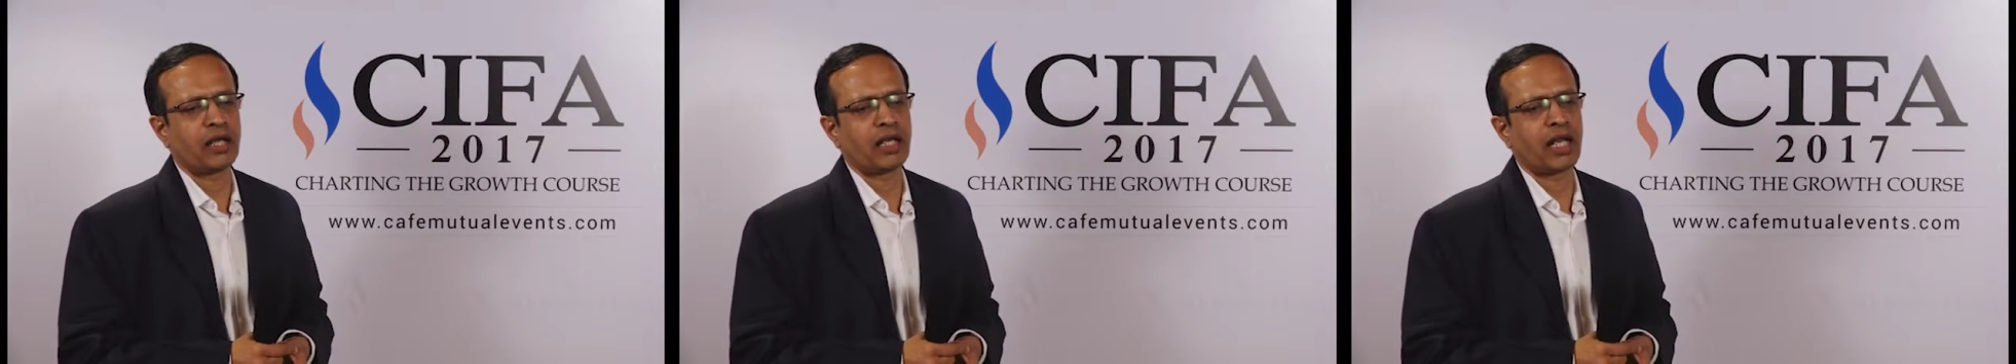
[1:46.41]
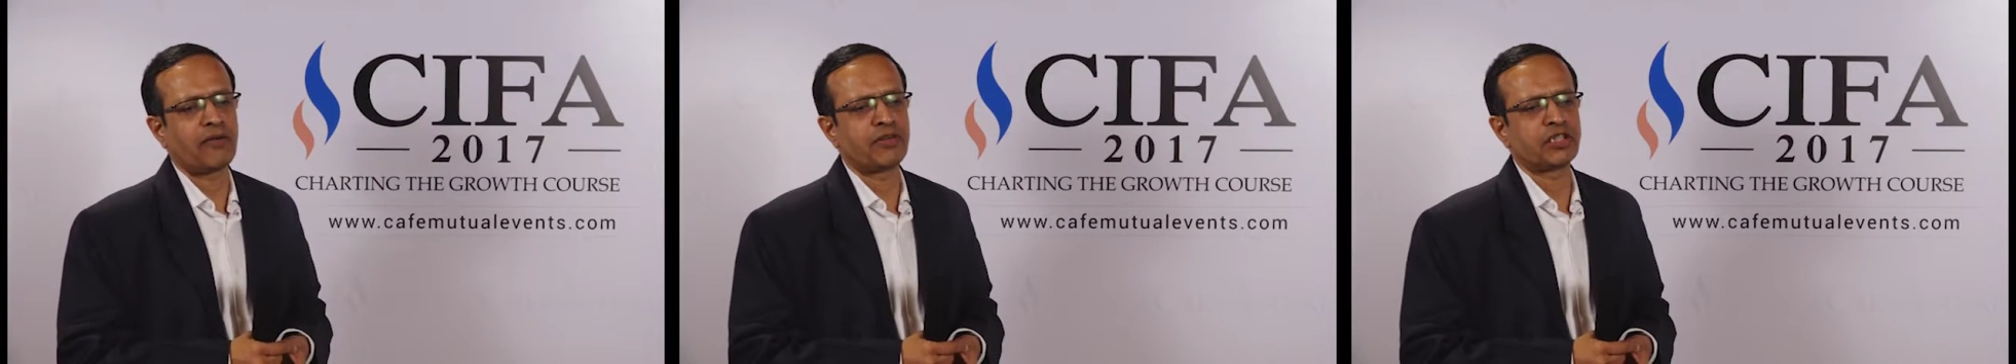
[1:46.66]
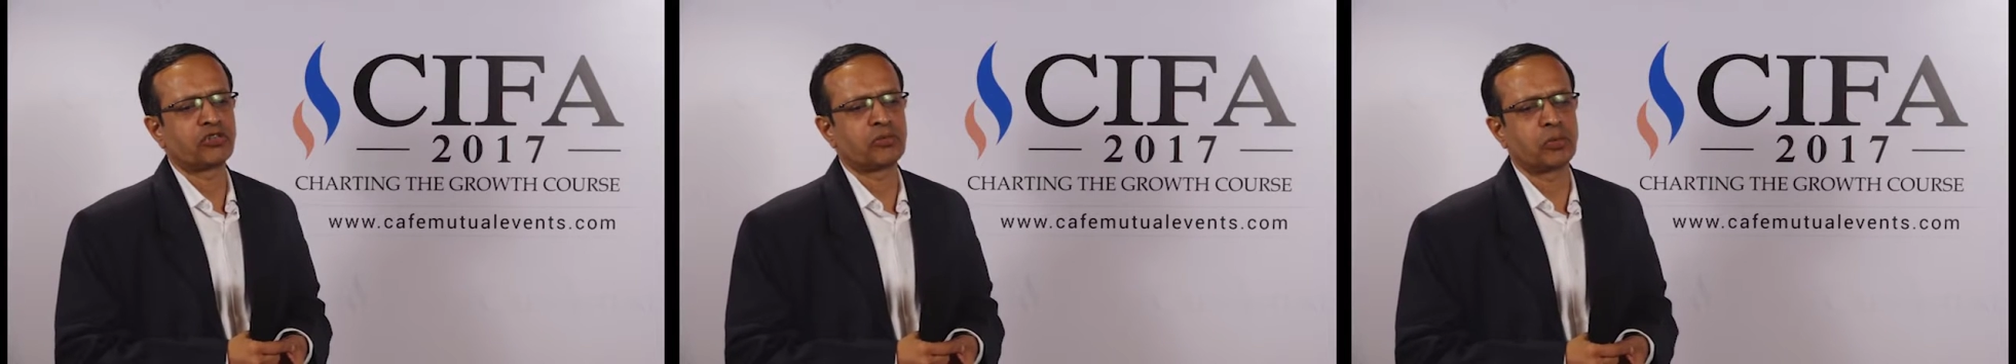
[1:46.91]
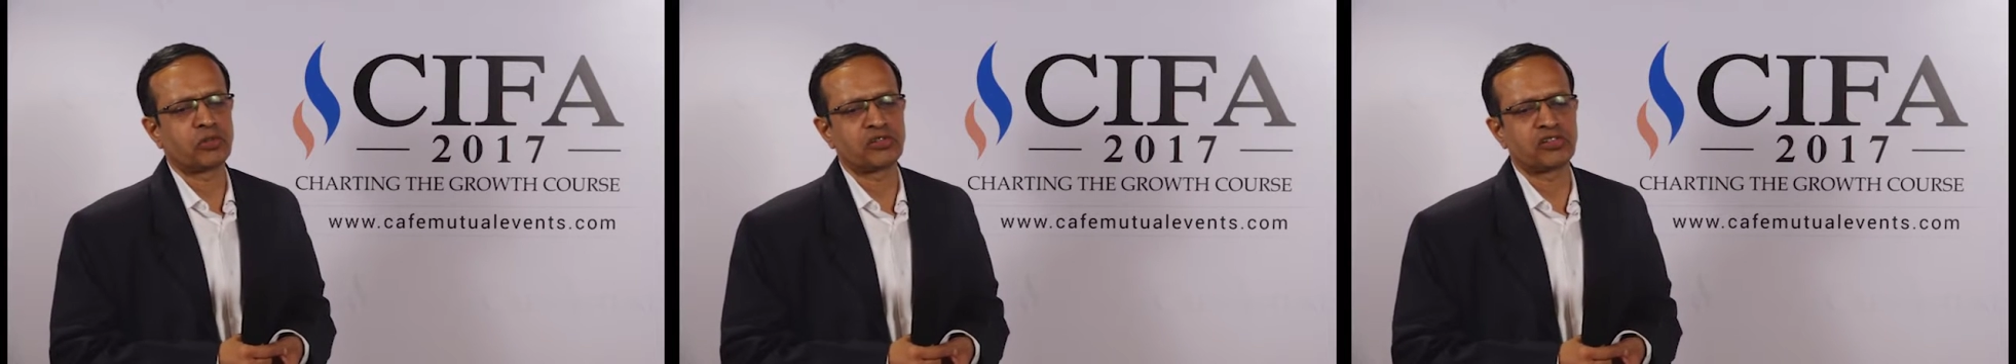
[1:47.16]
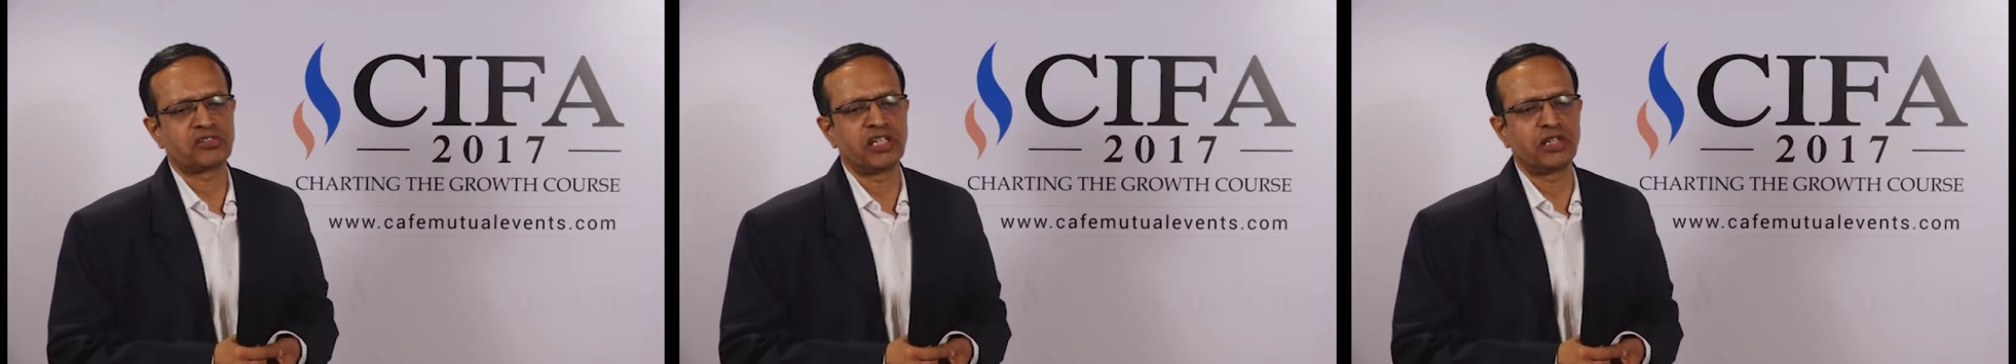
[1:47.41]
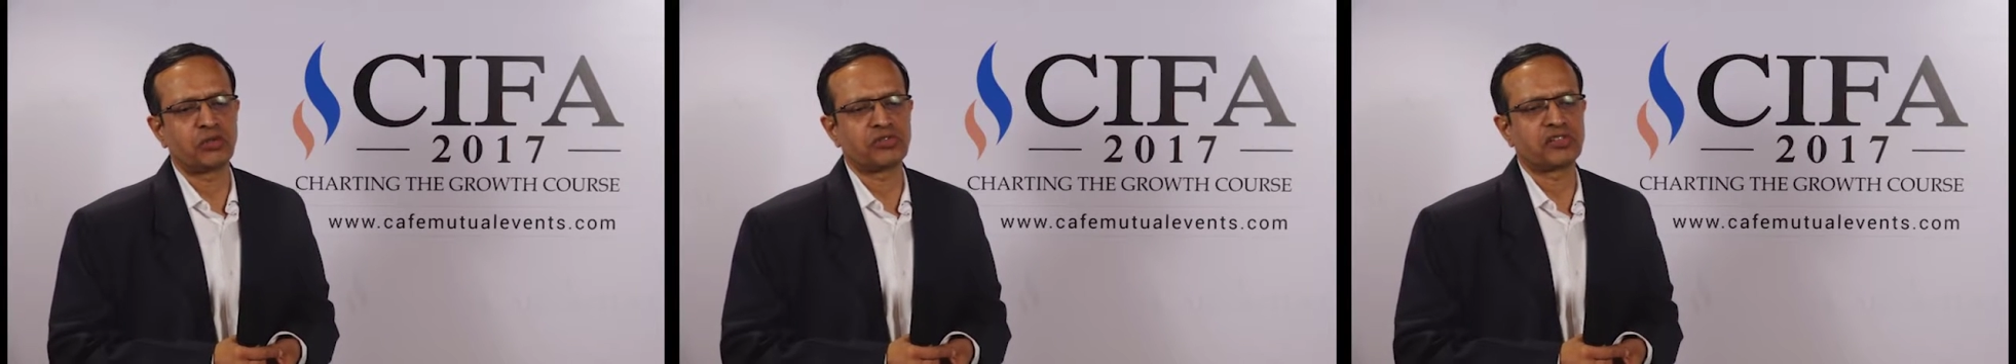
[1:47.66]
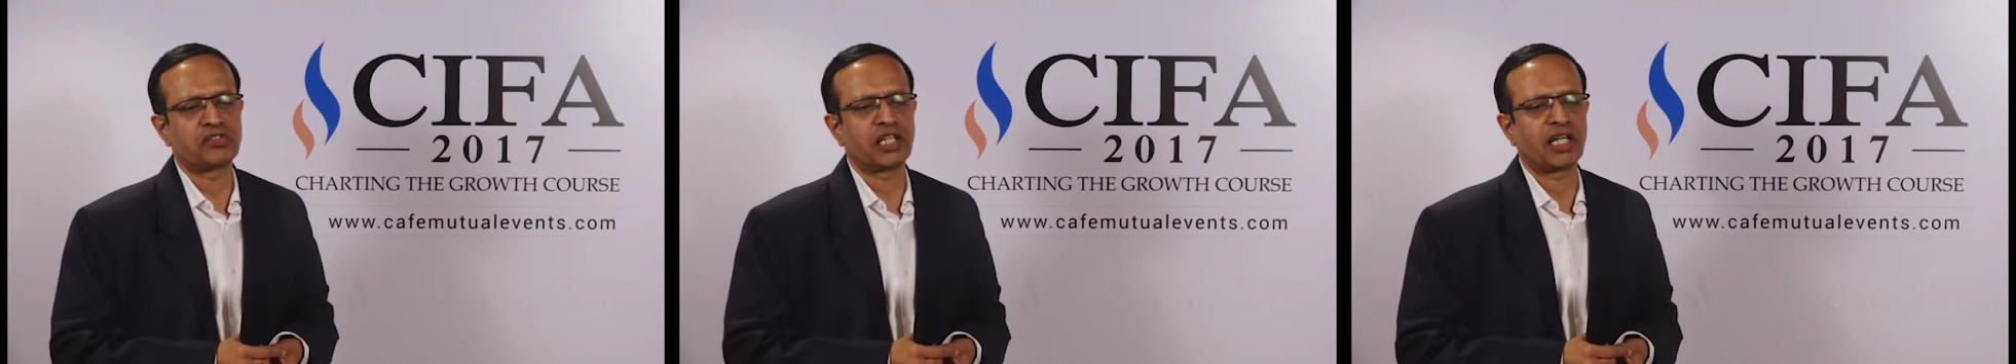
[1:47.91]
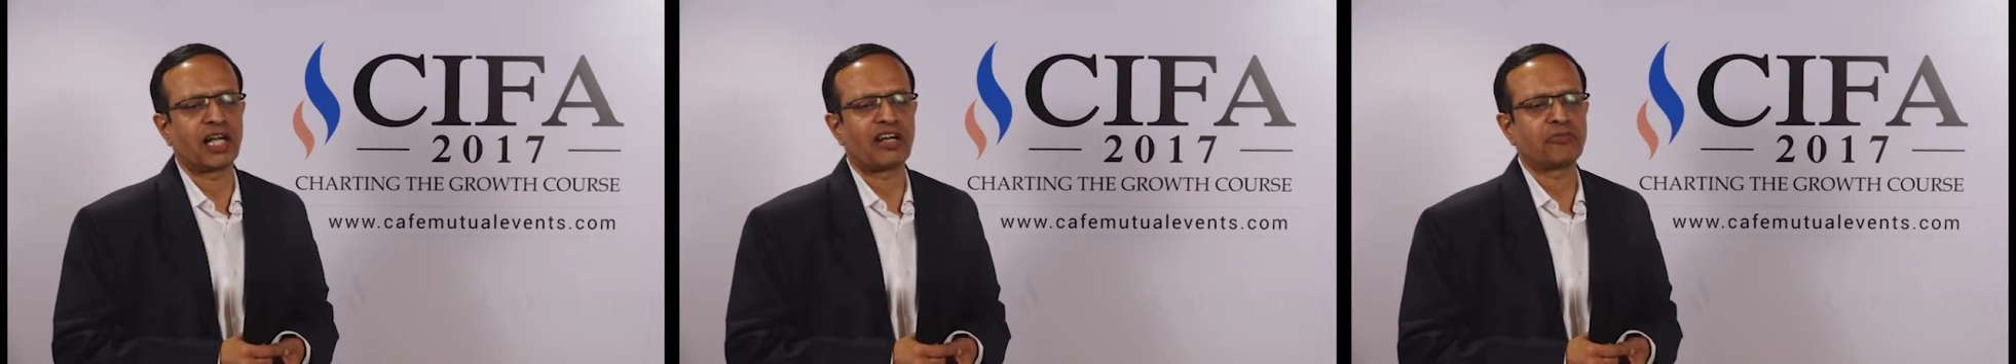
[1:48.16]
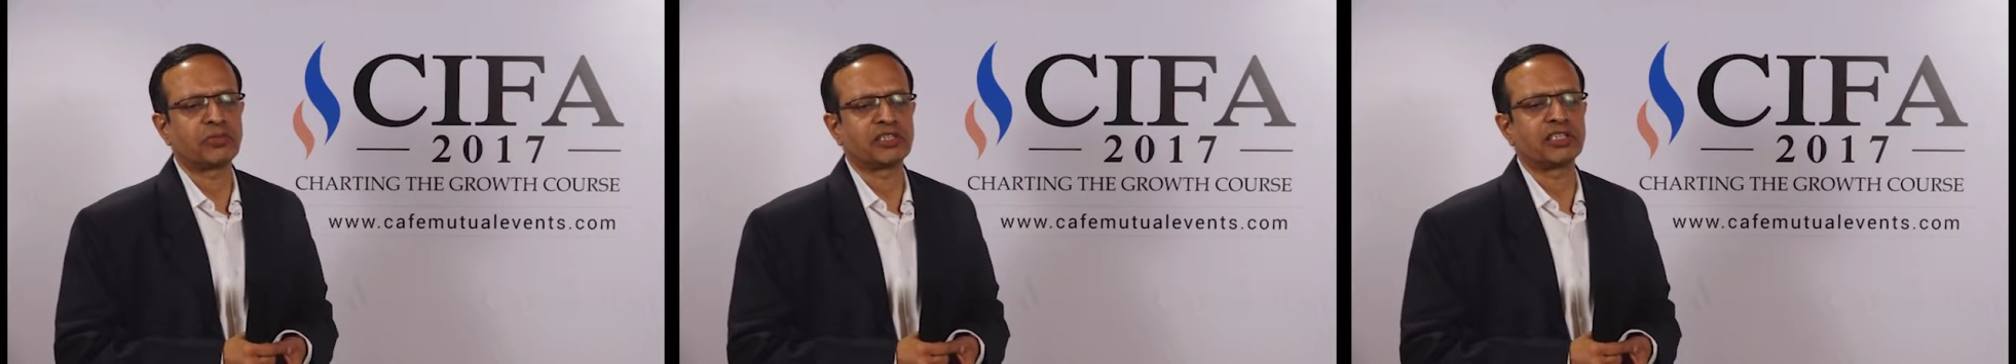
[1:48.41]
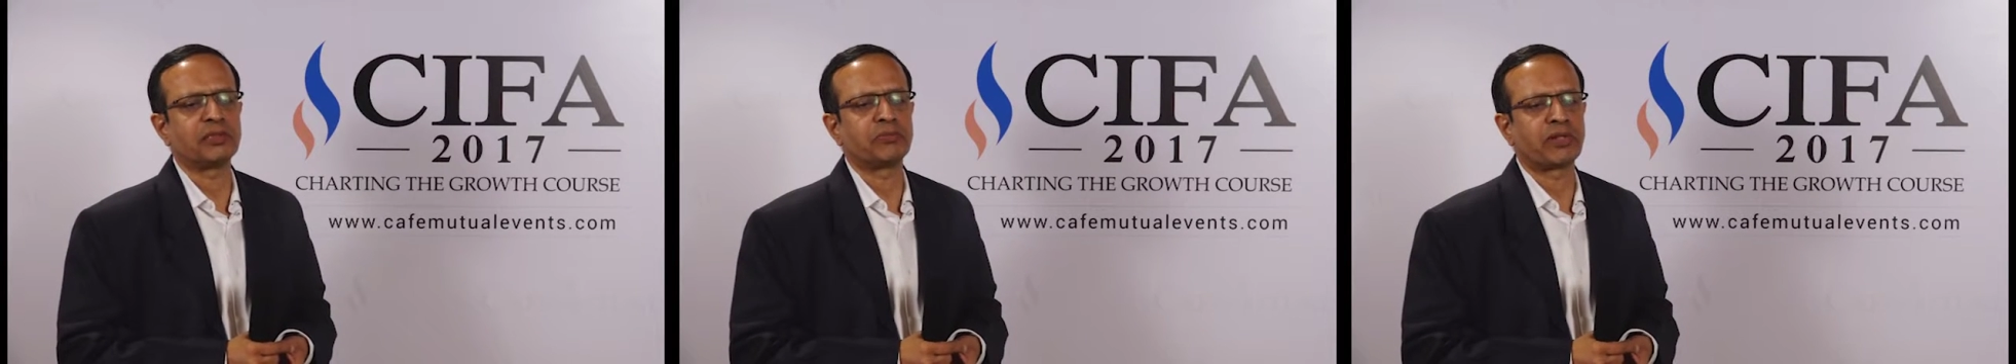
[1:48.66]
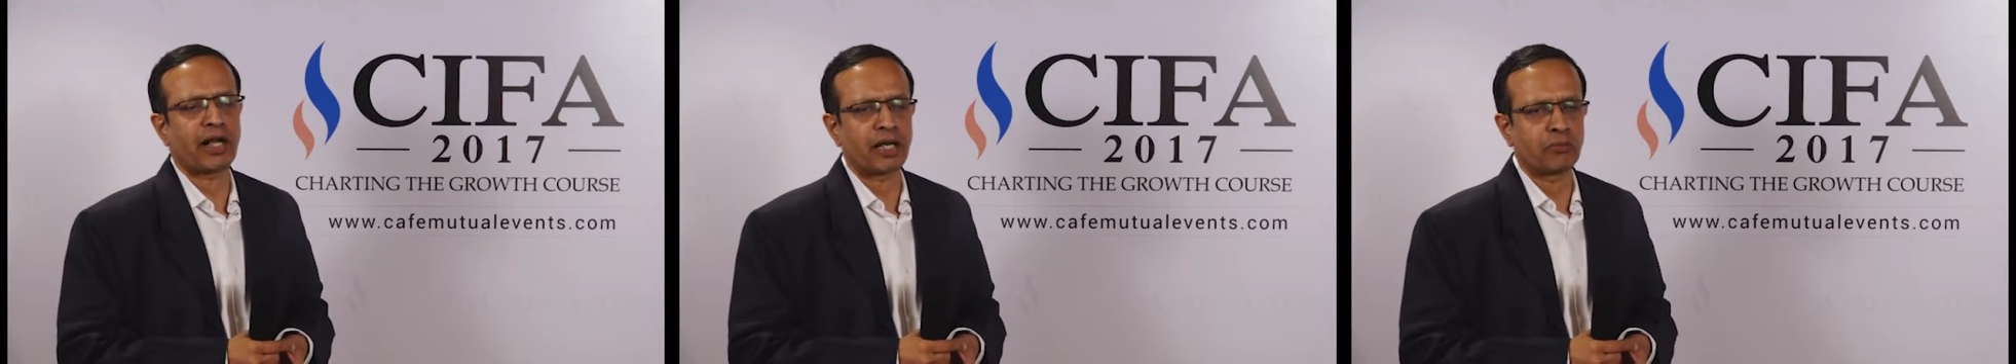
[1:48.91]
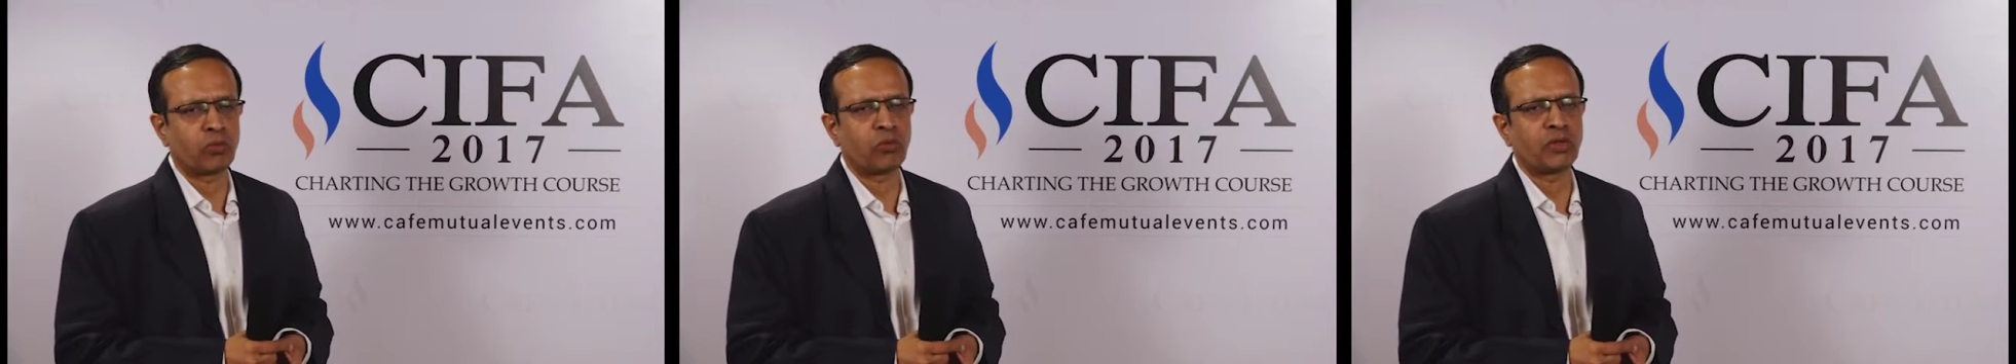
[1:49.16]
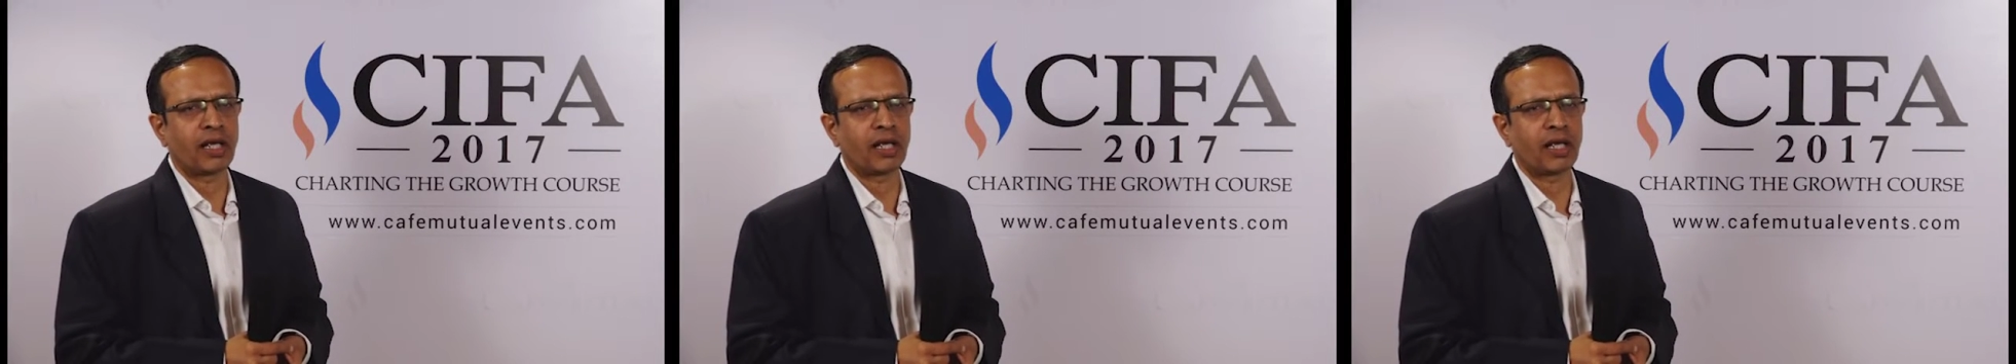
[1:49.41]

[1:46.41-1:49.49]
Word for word: an average of about 16 to 16 and a half percent per annum over